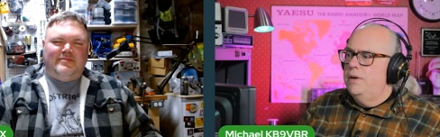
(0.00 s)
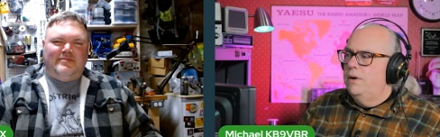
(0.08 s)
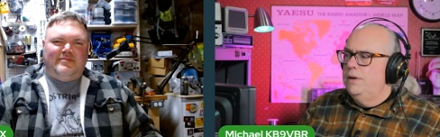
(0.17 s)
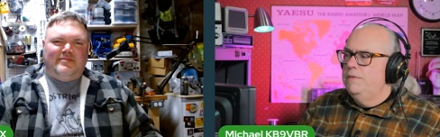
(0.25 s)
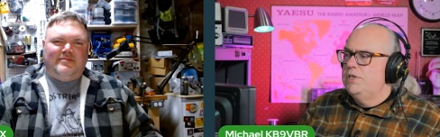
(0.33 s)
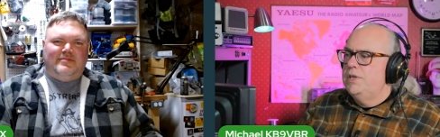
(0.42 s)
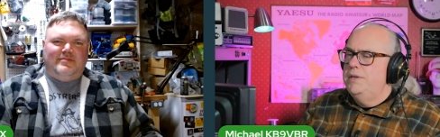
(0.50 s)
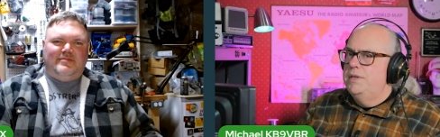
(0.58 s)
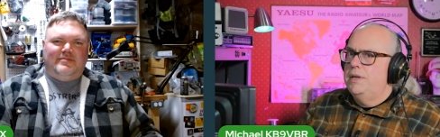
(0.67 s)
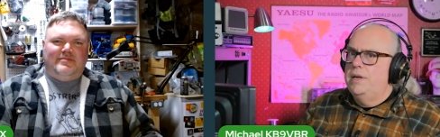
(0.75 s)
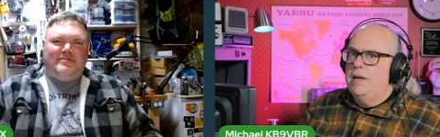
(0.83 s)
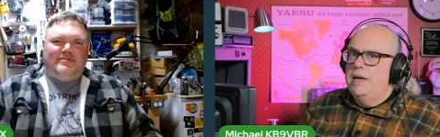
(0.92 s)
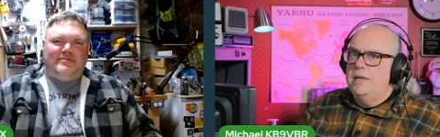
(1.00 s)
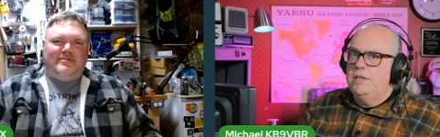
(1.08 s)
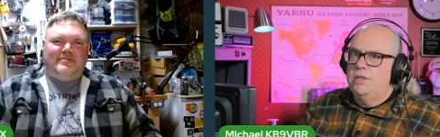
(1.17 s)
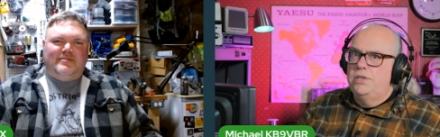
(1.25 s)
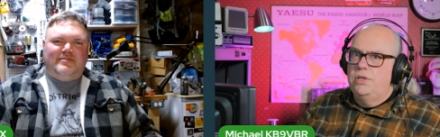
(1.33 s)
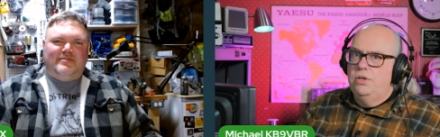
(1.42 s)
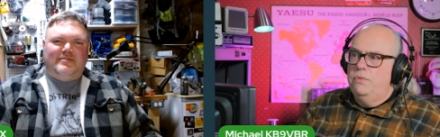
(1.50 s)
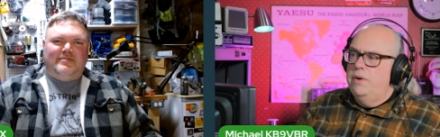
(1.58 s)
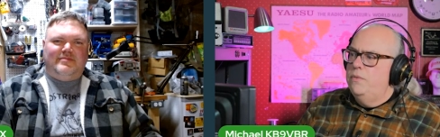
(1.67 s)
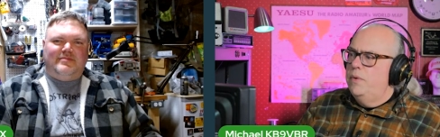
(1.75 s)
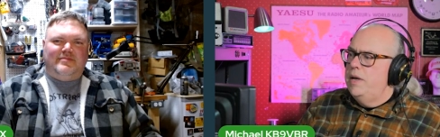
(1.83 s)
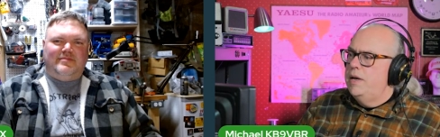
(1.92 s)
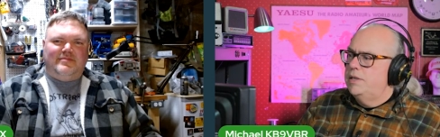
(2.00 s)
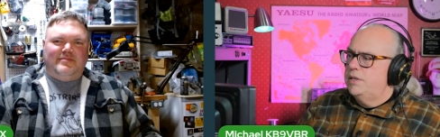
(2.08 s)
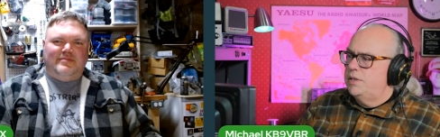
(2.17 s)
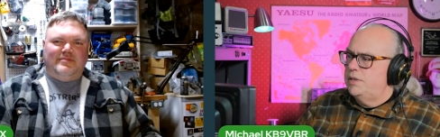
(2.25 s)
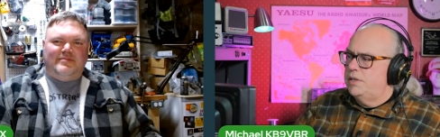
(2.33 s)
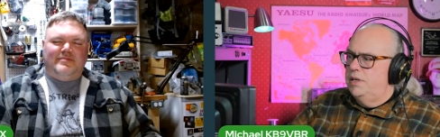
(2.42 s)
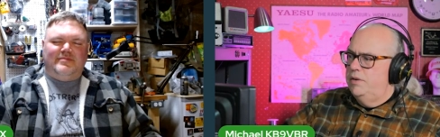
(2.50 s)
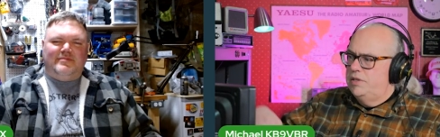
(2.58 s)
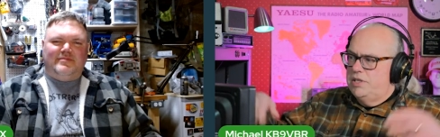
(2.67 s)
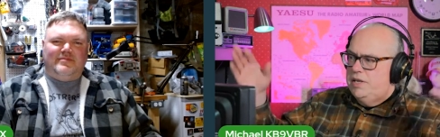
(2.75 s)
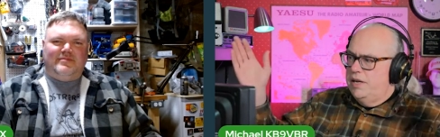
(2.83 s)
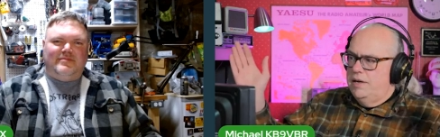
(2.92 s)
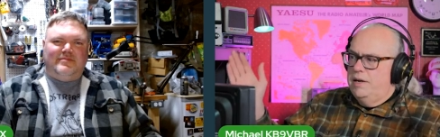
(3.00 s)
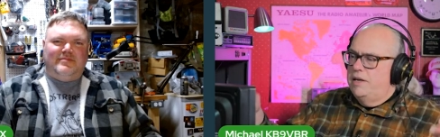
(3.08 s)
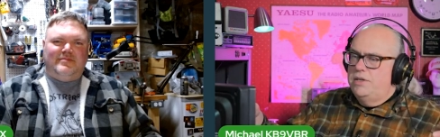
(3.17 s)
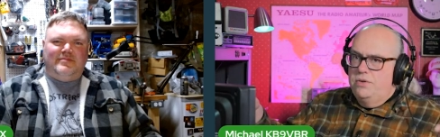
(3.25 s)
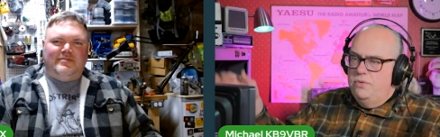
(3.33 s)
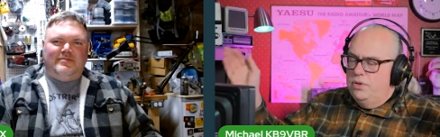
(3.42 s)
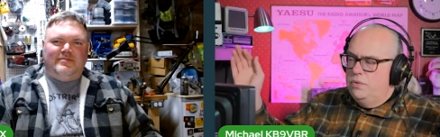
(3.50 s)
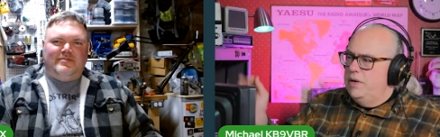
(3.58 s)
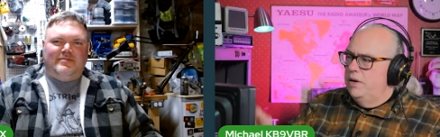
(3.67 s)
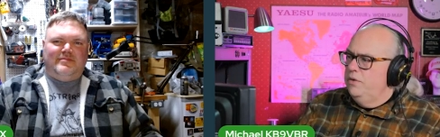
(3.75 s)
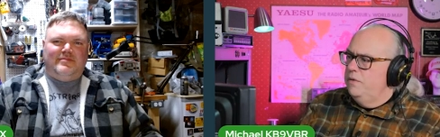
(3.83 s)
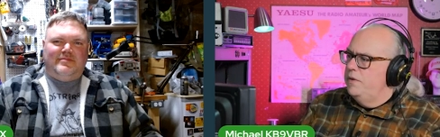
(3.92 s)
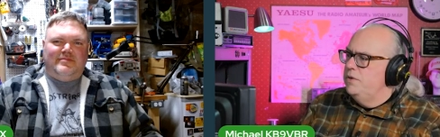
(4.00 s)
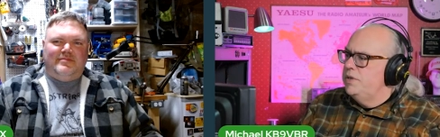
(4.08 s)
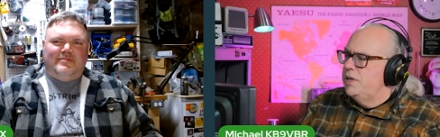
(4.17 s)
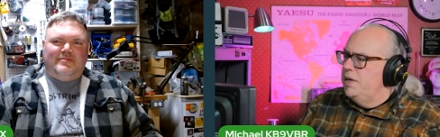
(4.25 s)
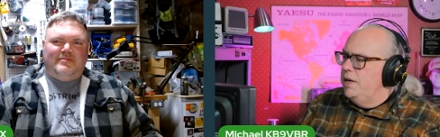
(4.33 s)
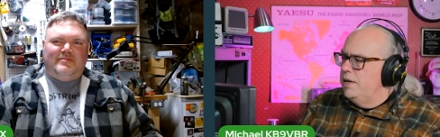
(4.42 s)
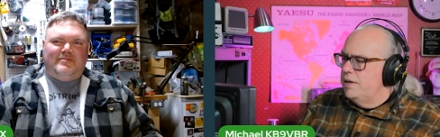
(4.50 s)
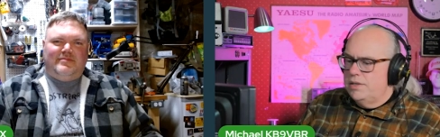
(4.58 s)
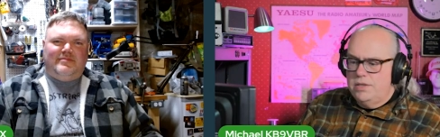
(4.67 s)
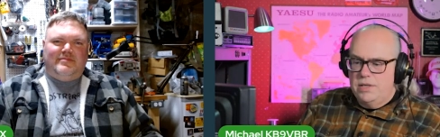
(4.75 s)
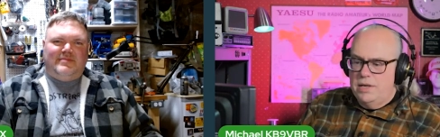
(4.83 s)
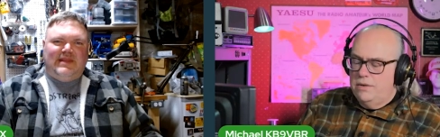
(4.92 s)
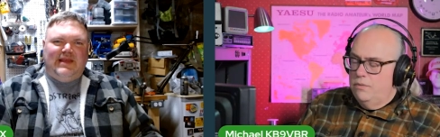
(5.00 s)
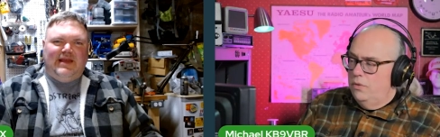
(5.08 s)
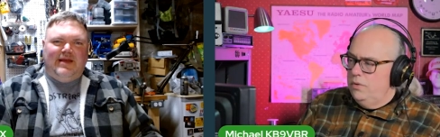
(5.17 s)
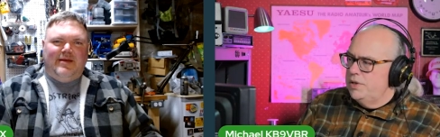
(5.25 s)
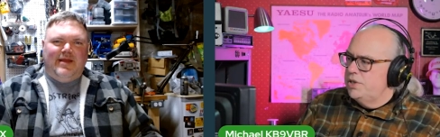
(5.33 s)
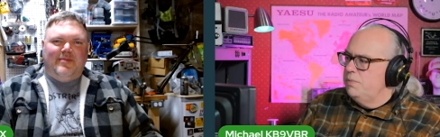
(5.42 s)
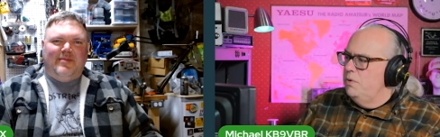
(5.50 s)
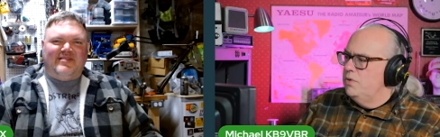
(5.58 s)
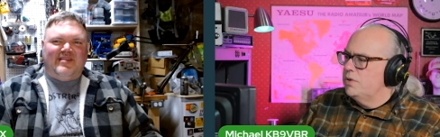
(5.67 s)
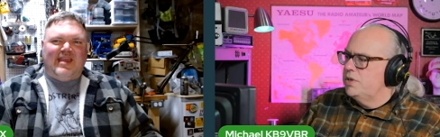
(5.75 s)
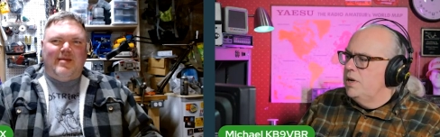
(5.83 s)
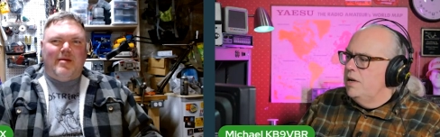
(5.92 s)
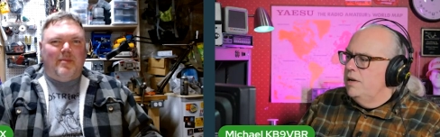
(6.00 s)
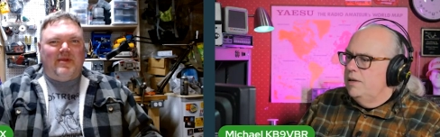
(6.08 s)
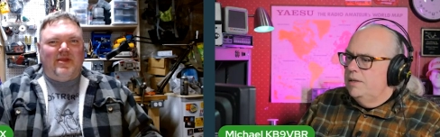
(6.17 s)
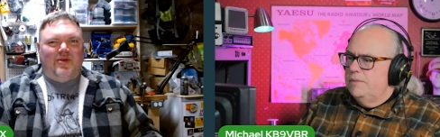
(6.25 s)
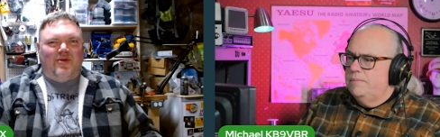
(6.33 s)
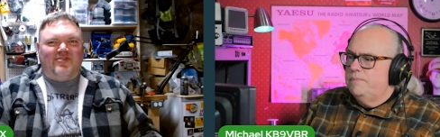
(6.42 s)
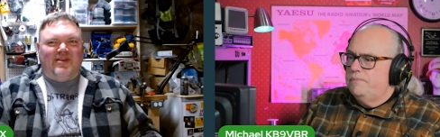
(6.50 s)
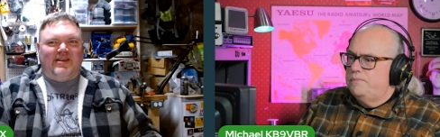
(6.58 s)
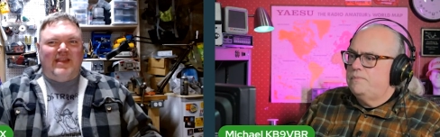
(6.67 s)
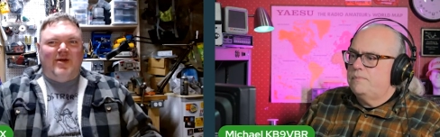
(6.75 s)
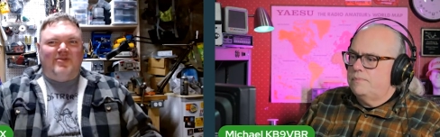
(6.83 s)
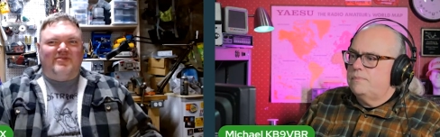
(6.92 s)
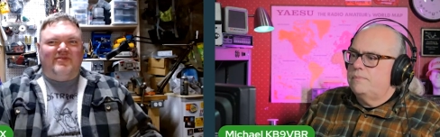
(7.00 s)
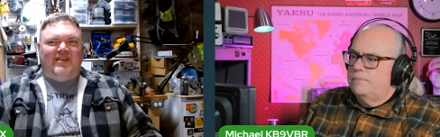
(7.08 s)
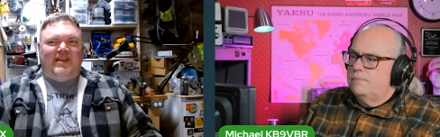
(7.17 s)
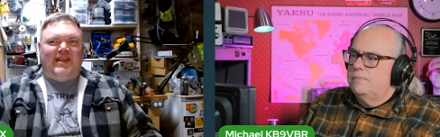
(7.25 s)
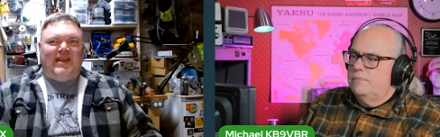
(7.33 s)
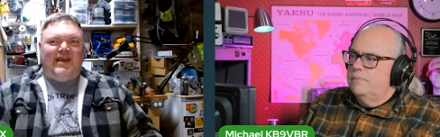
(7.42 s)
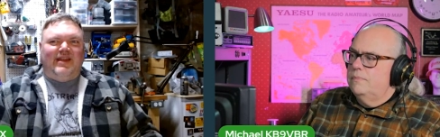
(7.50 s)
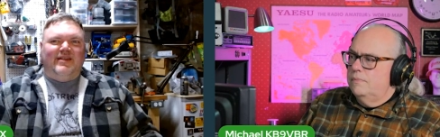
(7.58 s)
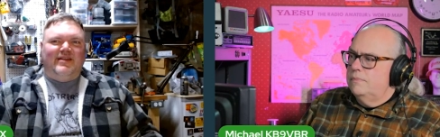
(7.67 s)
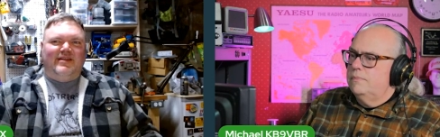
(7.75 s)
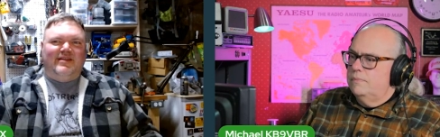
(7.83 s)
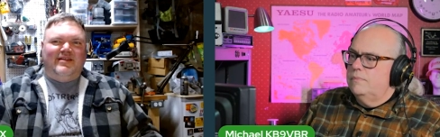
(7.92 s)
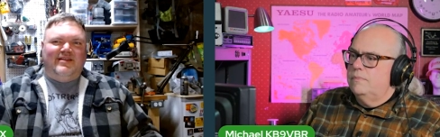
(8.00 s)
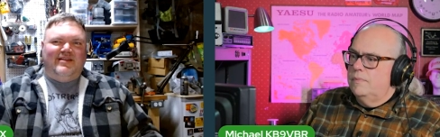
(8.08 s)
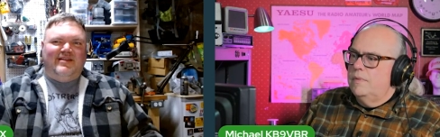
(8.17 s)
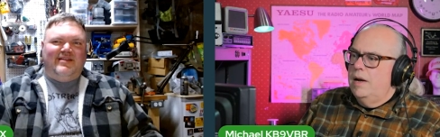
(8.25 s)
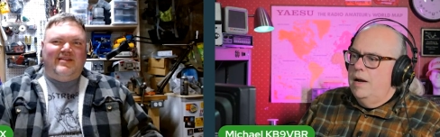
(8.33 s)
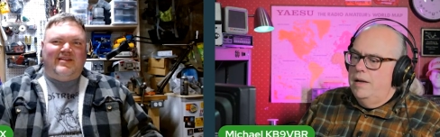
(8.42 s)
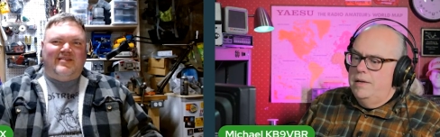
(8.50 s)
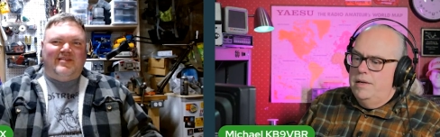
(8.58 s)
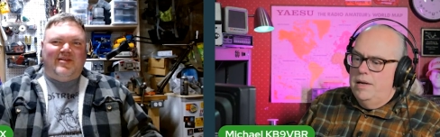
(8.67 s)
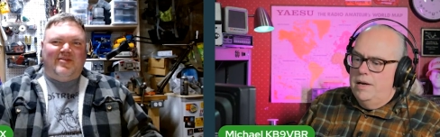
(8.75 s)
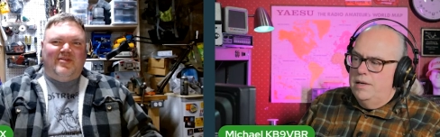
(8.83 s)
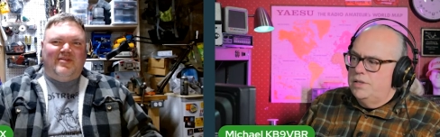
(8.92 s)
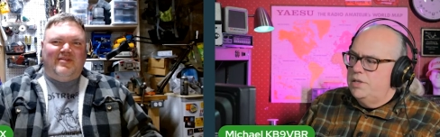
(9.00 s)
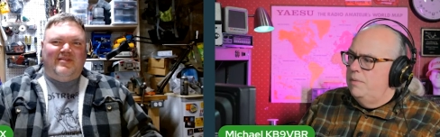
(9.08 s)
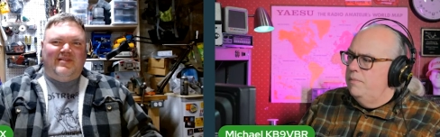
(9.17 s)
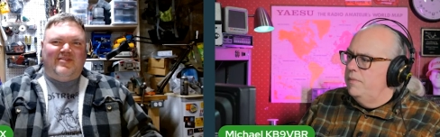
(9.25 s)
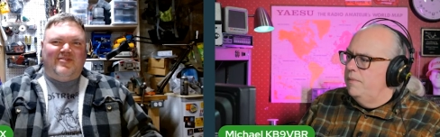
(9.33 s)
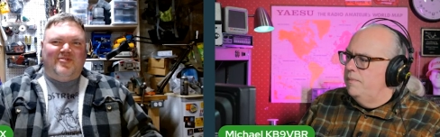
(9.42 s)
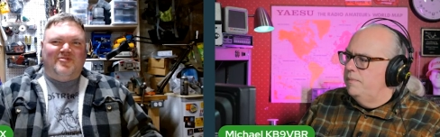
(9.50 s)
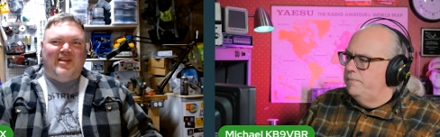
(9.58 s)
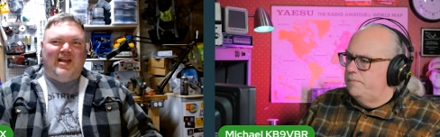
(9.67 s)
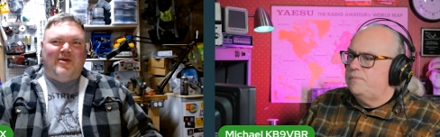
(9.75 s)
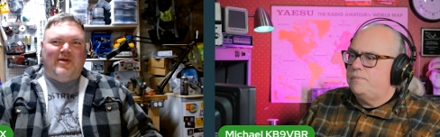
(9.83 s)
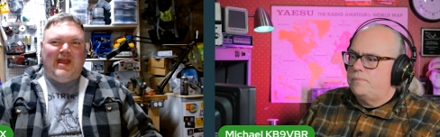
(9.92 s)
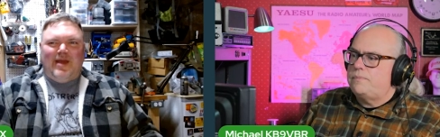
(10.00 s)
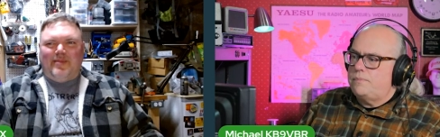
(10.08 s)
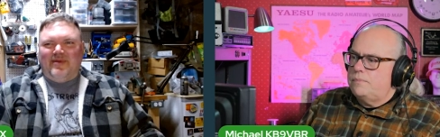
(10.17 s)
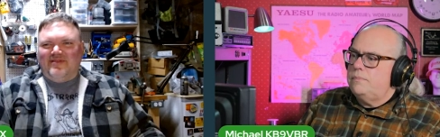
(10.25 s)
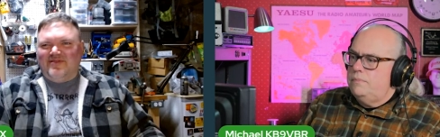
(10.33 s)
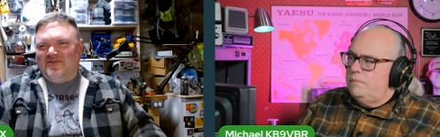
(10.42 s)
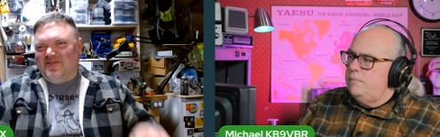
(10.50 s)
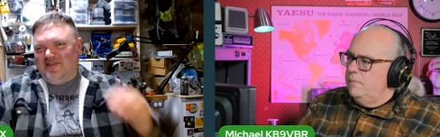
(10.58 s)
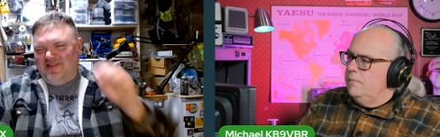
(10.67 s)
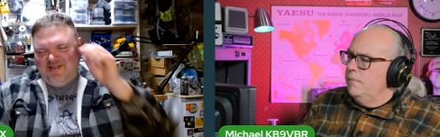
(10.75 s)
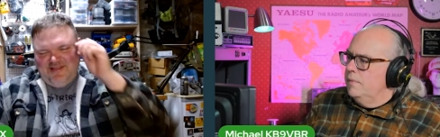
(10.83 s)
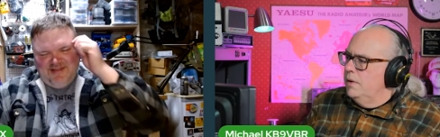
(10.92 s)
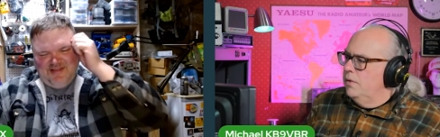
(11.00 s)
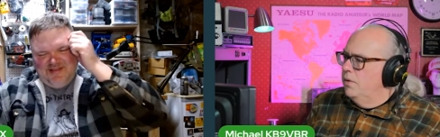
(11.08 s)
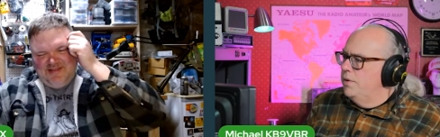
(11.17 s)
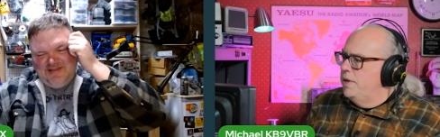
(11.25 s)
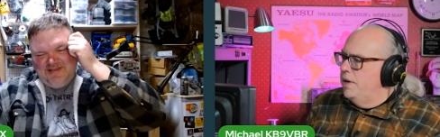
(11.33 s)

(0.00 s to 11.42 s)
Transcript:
Speaker 1: all of a sudden in the last three weeks it's getting like two three hundred views a day and it's like holy yeah, smokes. it must
Speaker 2: have came up with cures at now is feed again
Speaker 1: I yeah, some
Speaker 2: that's usually how it happens.
Speaker 1: Or the